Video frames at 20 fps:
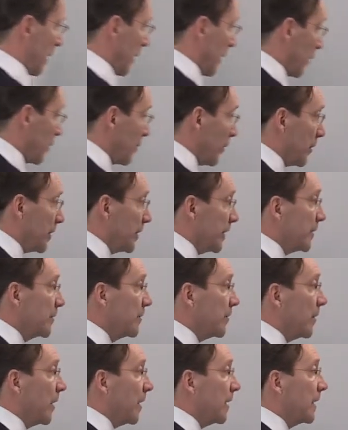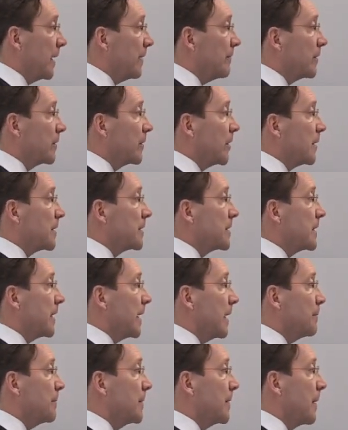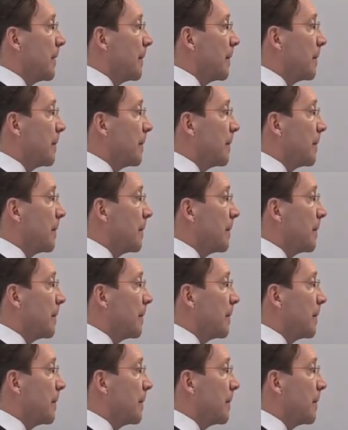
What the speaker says: According to our level concept,